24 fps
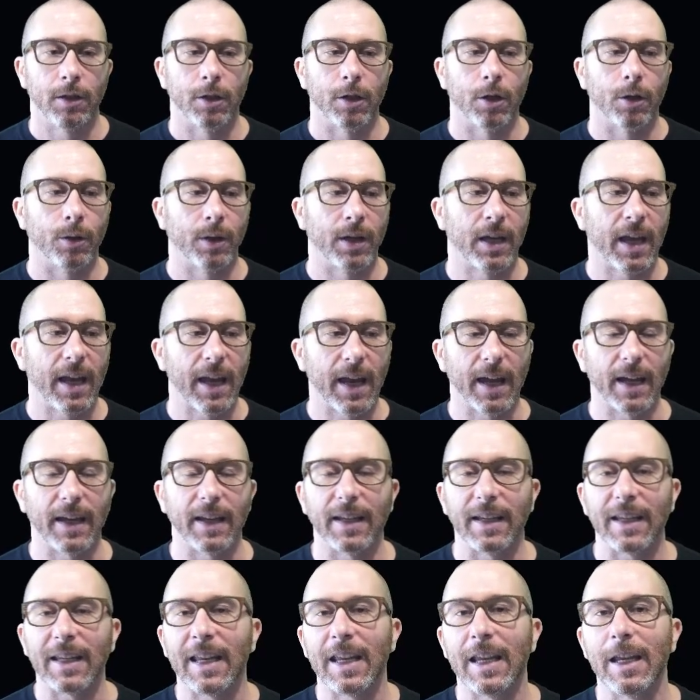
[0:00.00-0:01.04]
can't
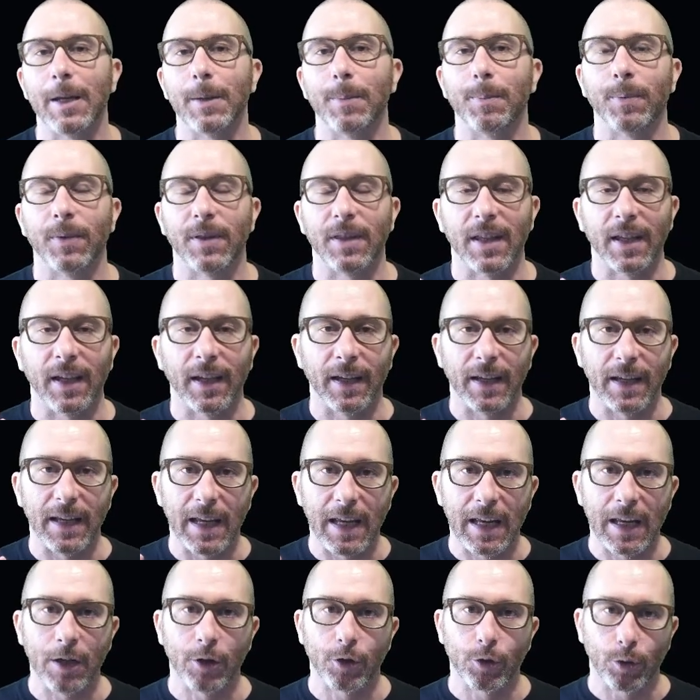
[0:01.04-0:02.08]
keep the
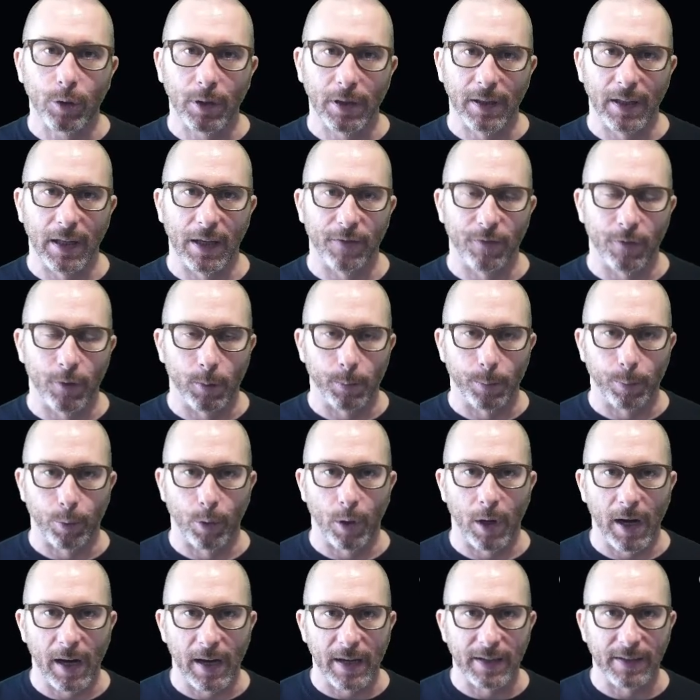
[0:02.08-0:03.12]
entry level
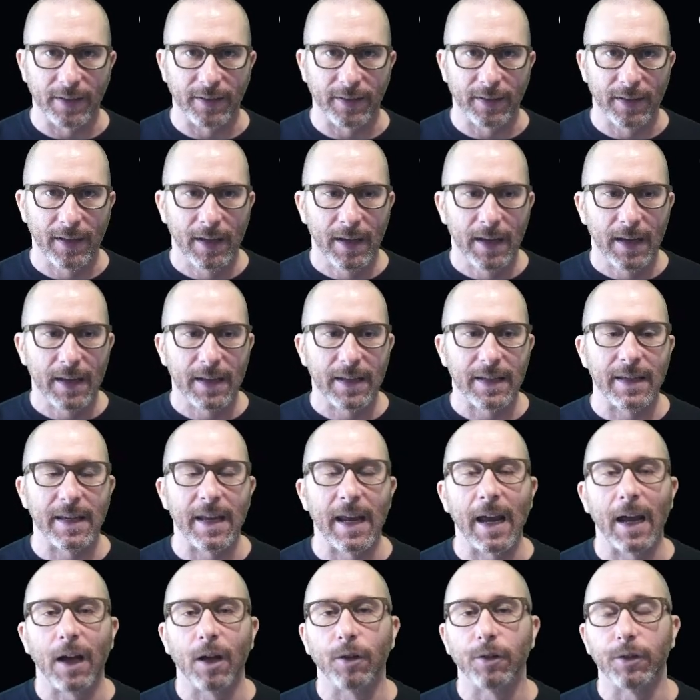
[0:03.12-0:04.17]
price
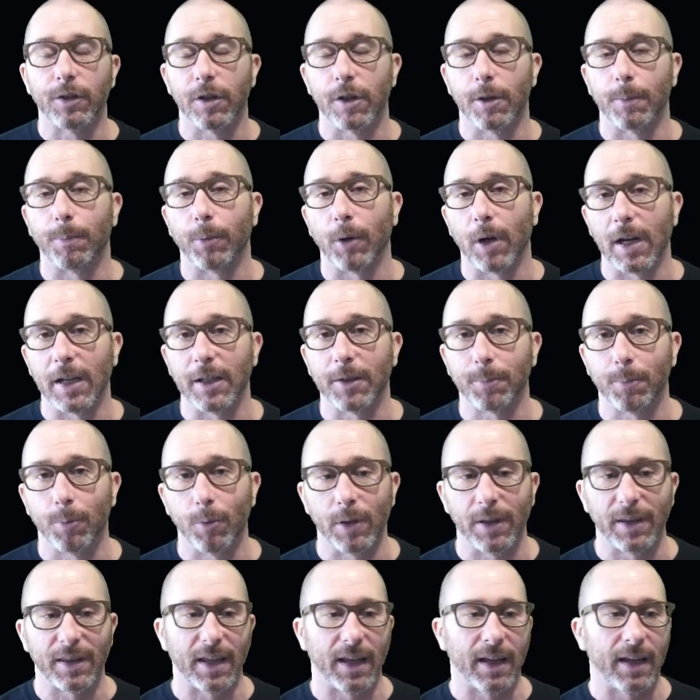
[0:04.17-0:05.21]
down to the price
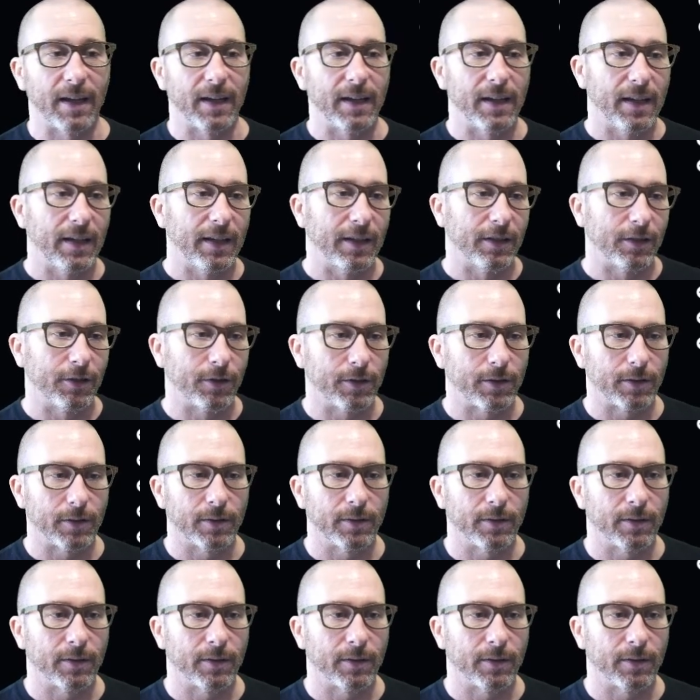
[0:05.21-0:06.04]
point that it is.